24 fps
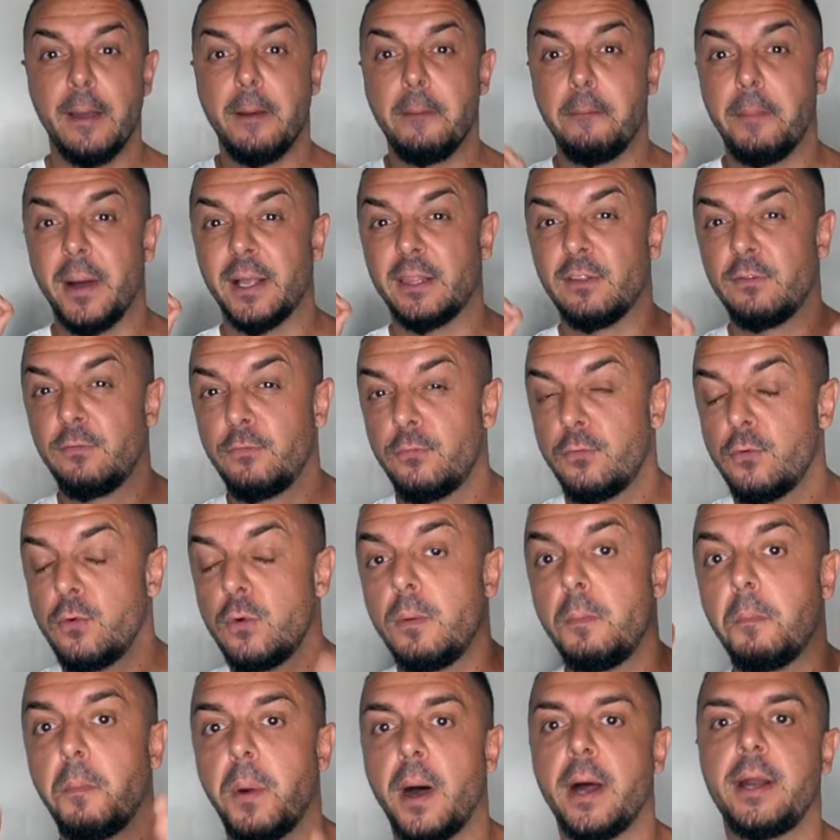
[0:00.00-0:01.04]
but full
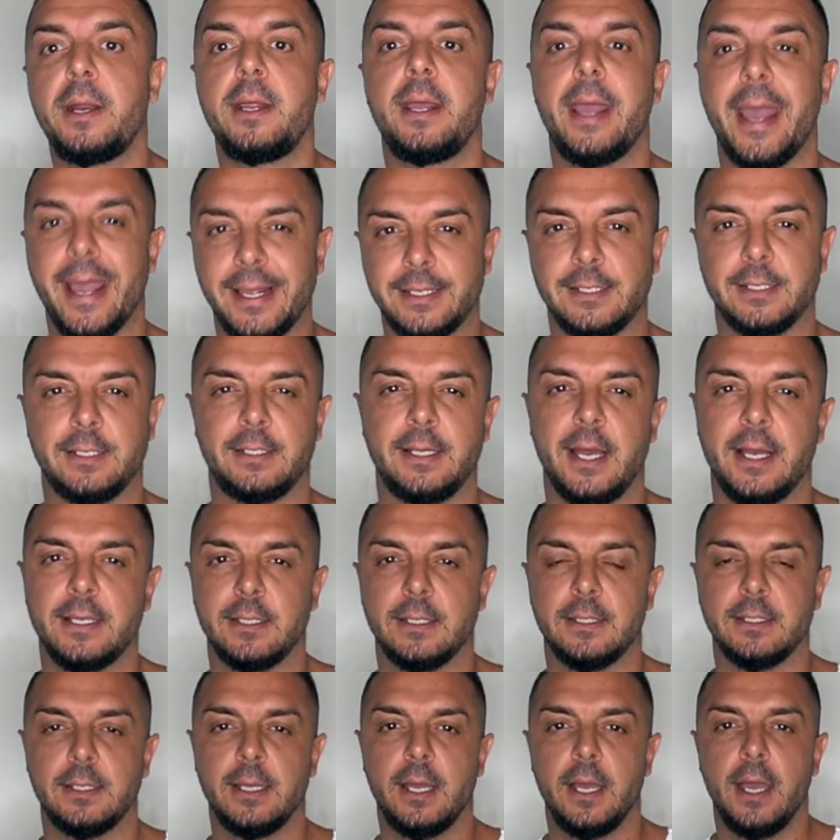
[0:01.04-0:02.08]
body
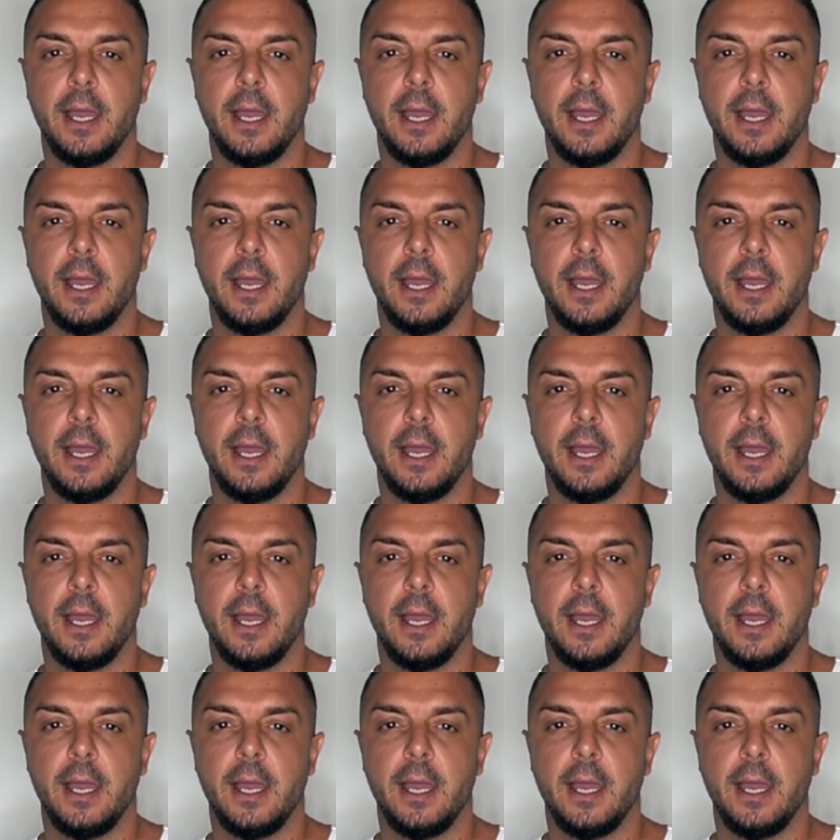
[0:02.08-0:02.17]
exercises.